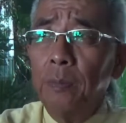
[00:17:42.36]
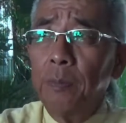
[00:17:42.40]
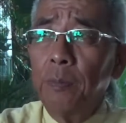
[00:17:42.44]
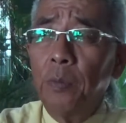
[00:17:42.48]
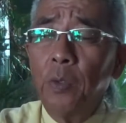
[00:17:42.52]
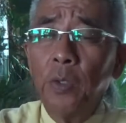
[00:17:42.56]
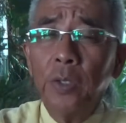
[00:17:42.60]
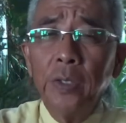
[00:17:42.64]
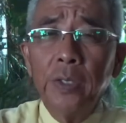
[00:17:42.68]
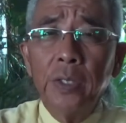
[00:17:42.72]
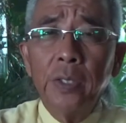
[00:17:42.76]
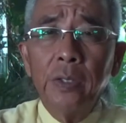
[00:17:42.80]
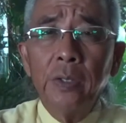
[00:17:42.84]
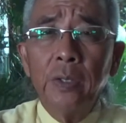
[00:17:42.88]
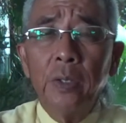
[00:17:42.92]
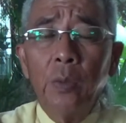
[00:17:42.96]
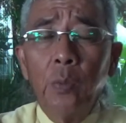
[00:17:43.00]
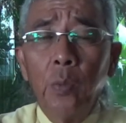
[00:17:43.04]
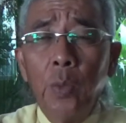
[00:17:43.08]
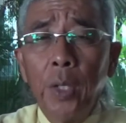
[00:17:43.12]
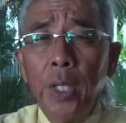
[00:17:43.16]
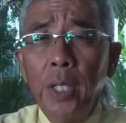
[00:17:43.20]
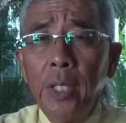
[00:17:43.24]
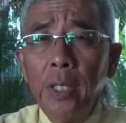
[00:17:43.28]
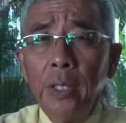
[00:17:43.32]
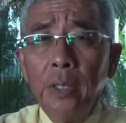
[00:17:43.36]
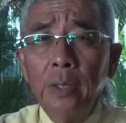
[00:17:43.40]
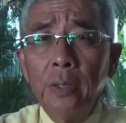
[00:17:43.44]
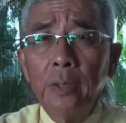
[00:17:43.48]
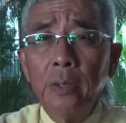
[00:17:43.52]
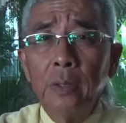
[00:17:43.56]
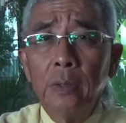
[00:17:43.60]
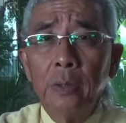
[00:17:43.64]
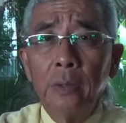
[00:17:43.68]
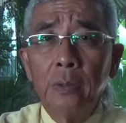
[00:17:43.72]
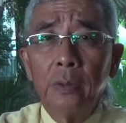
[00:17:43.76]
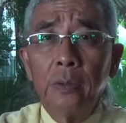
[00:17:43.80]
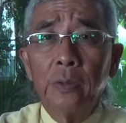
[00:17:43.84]
pointed the way
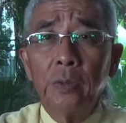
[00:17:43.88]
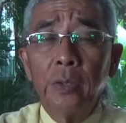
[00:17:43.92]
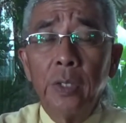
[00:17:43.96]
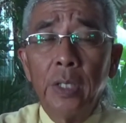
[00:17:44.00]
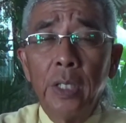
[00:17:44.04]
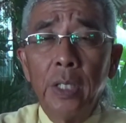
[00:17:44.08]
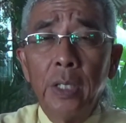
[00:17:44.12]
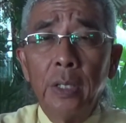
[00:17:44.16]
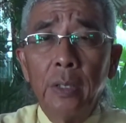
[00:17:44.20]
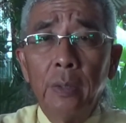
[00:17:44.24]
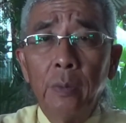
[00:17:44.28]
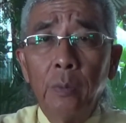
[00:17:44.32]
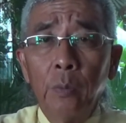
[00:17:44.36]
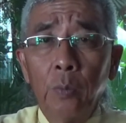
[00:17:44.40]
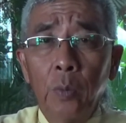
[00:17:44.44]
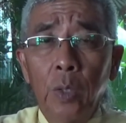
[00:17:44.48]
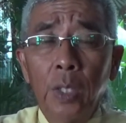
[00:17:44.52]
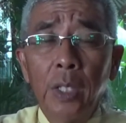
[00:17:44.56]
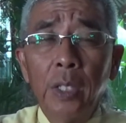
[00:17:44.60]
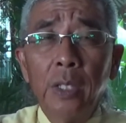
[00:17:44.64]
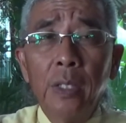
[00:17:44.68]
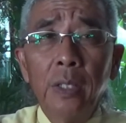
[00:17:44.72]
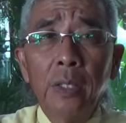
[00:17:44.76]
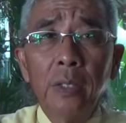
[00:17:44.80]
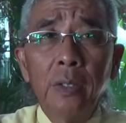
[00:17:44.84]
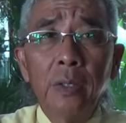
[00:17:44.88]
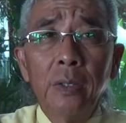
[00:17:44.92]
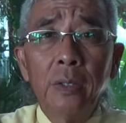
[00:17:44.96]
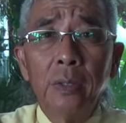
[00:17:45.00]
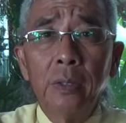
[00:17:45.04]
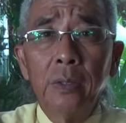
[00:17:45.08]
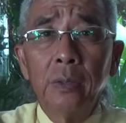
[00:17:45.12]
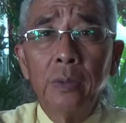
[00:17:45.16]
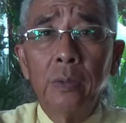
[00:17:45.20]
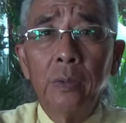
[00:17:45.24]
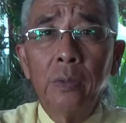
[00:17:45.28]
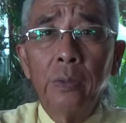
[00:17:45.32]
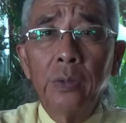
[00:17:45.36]
to the one
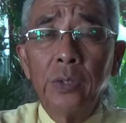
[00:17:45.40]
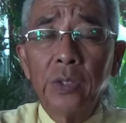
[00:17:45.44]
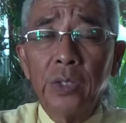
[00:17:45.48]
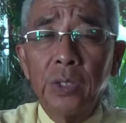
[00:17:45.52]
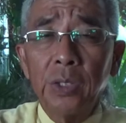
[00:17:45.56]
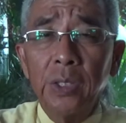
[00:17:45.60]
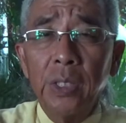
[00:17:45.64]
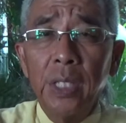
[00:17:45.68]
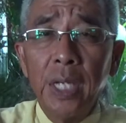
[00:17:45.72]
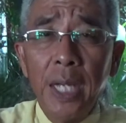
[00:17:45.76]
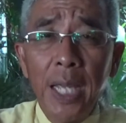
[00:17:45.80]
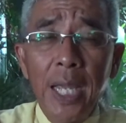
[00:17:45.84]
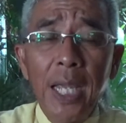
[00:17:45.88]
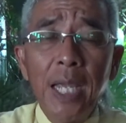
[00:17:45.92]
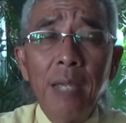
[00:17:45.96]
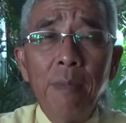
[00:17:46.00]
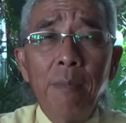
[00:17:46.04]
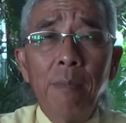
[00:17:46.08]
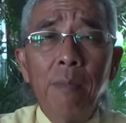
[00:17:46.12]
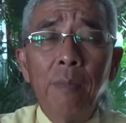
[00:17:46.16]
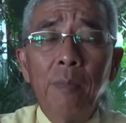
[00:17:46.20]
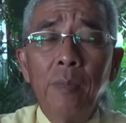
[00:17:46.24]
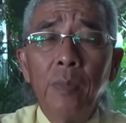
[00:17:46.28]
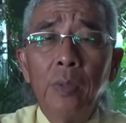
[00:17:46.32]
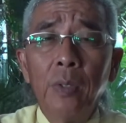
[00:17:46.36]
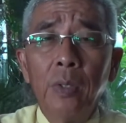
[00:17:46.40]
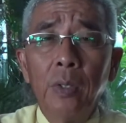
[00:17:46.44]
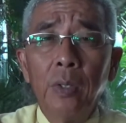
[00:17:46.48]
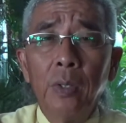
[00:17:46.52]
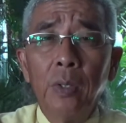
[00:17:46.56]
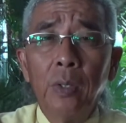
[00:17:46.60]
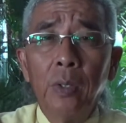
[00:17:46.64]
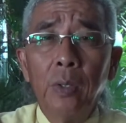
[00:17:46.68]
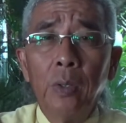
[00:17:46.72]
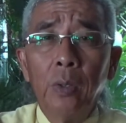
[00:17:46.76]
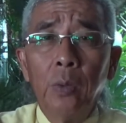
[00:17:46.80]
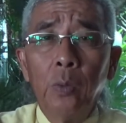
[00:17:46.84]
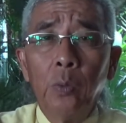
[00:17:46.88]
whose name
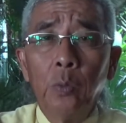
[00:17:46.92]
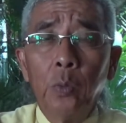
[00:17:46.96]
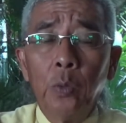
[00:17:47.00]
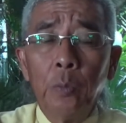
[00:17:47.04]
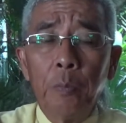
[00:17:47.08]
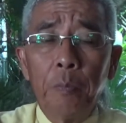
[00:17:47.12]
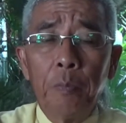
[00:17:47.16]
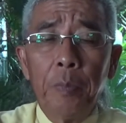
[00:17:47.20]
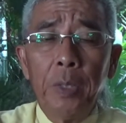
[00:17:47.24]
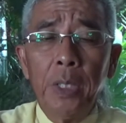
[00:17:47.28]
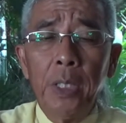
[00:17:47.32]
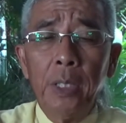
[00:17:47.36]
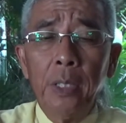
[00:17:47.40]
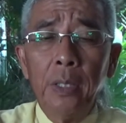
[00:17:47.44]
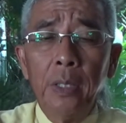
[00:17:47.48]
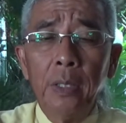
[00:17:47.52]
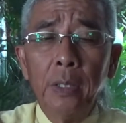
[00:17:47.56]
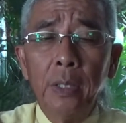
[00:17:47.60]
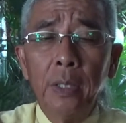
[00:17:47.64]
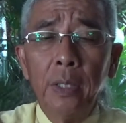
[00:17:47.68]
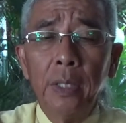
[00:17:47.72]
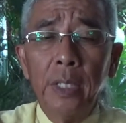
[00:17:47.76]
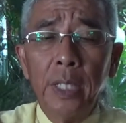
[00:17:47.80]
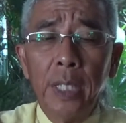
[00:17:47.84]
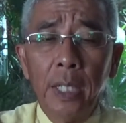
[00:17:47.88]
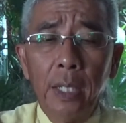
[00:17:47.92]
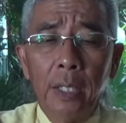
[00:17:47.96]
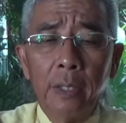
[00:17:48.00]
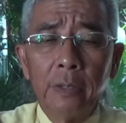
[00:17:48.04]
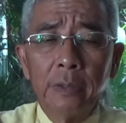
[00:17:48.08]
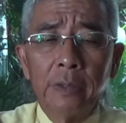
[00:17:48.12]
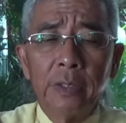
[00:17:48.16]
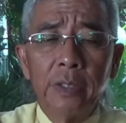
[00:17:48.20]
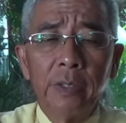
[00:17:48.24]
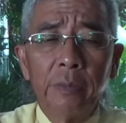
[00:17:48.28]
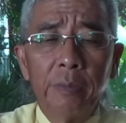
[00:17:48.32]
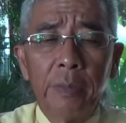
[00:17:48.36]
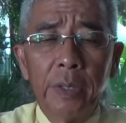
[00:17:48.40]
would be the
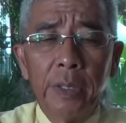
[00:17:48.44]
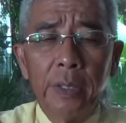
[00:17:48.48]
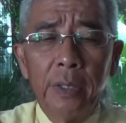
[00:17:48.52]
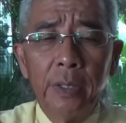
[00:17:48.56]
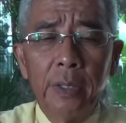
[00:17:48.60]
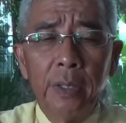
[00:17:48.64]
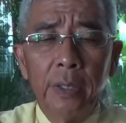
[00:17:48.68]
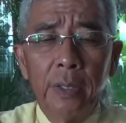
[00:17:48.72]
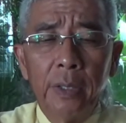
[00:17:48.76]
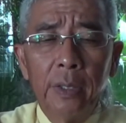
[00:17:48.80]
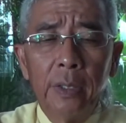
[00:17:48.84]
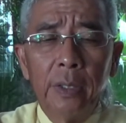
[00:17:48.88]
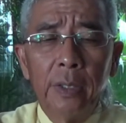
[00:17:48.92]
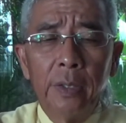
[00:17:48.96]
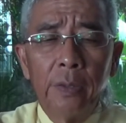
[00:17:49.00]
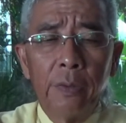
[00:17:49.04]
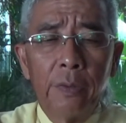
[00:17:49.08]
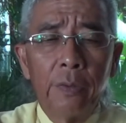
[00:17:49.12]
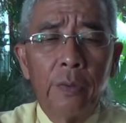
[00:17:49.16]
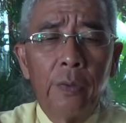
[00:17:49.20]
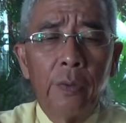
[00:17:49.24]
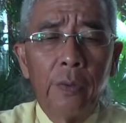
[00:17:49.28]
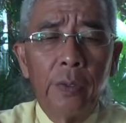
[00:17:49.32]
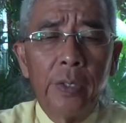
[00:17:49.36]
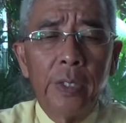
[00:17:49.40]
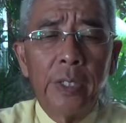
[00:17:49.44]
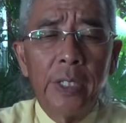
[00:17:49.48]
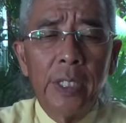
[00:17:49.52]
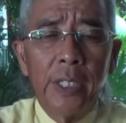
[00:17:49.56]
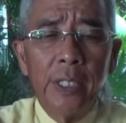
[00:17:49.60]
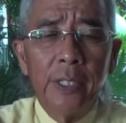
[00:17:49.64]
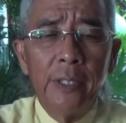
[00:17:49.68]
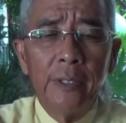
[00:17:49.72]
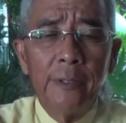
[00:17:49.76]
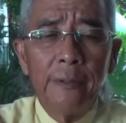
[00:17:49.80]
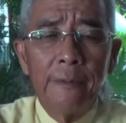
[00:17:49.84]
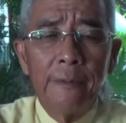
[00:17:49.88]
ultimate authority.